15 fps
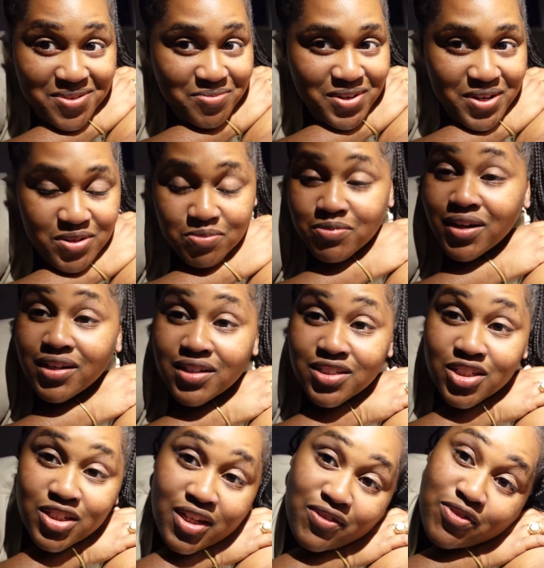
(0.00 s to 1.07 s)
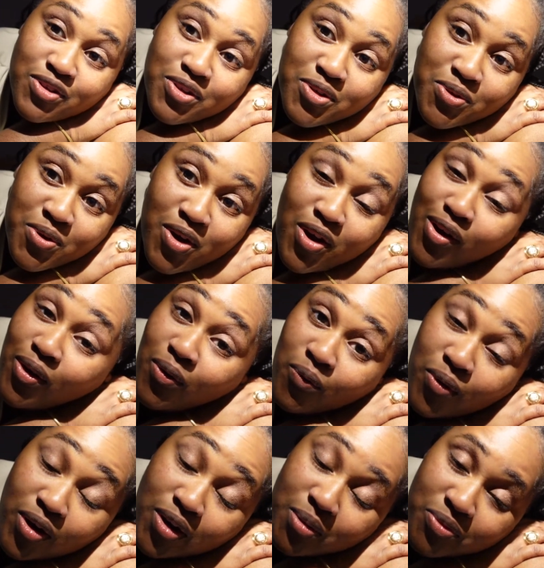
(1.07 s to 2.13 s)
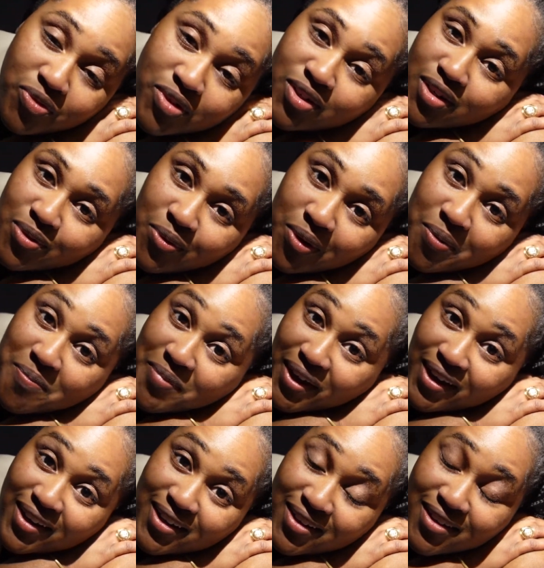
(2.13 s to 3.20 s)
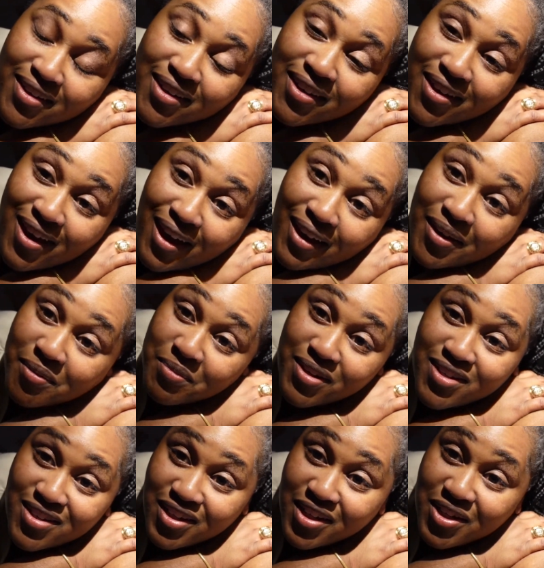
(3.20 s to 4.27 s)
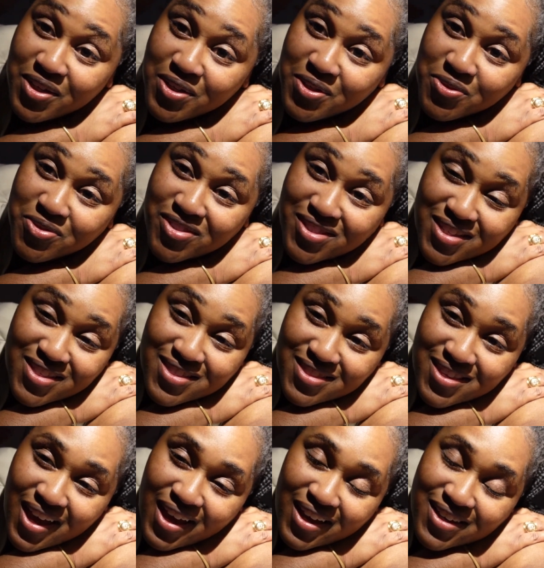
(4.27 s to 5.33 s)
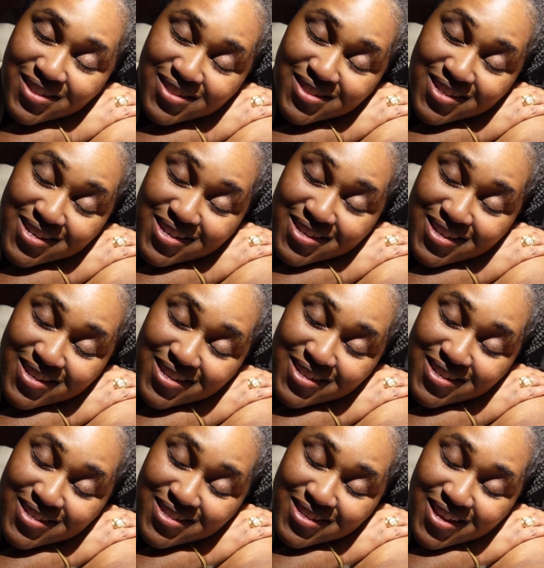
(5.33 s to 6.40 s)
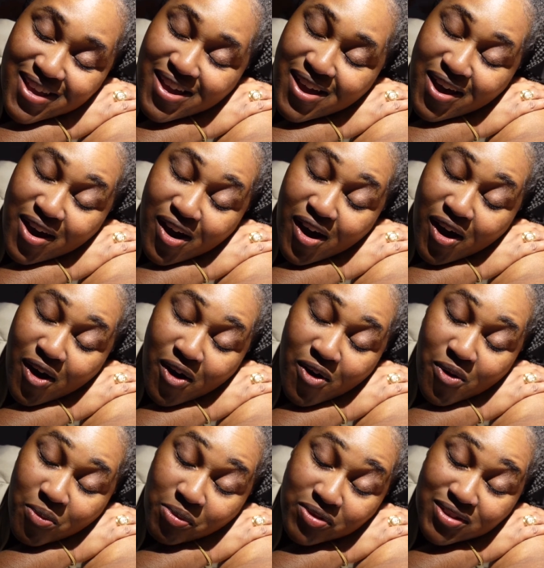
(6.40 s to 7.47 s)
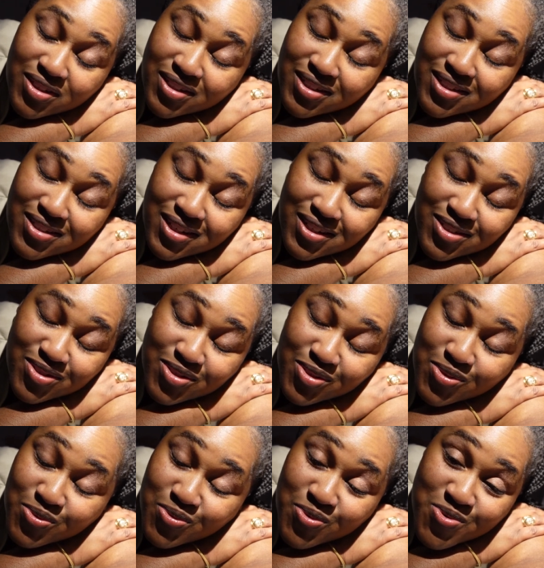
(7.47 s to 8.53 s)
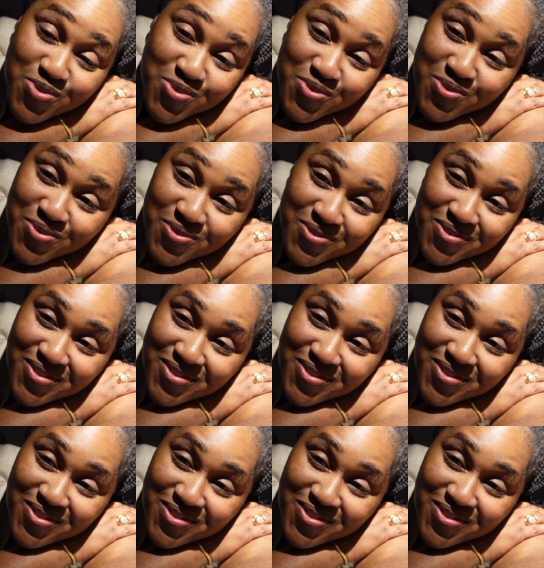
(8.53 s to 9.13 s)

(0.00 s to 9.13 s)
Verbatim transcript: My name is Monica Janae. If you're new, welcome. If you're returning, welcome back. I am in Houston, Texas, home of D J Screw.